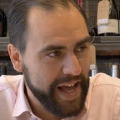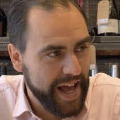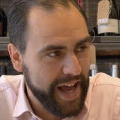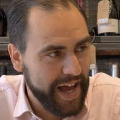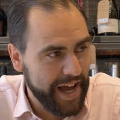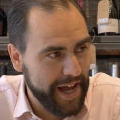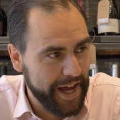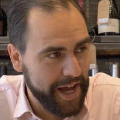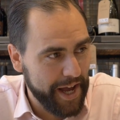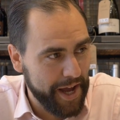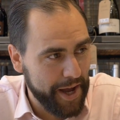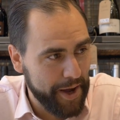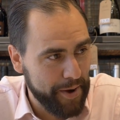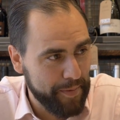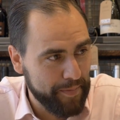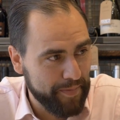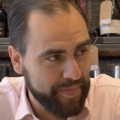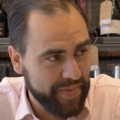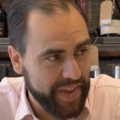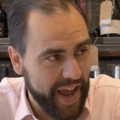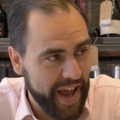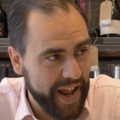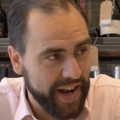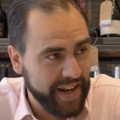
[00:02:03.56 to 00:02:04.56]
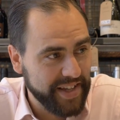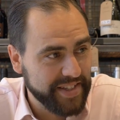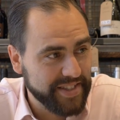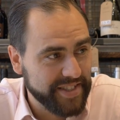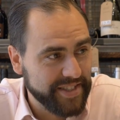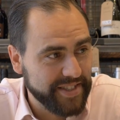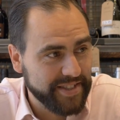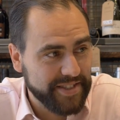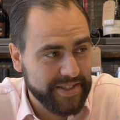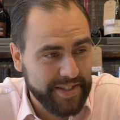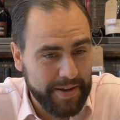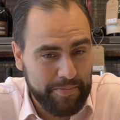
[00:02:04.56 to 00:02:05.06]
and it's
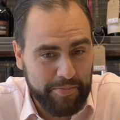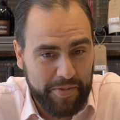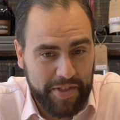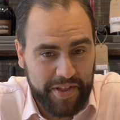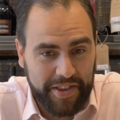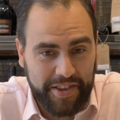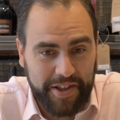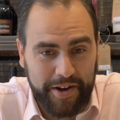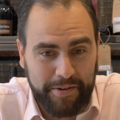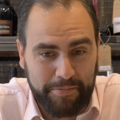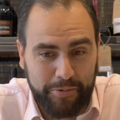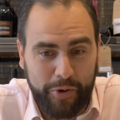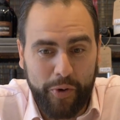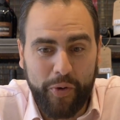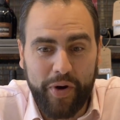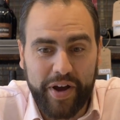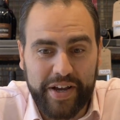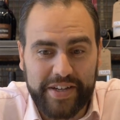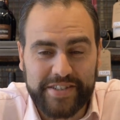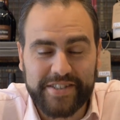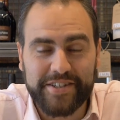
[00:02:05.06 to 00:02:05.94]
something that I'm quite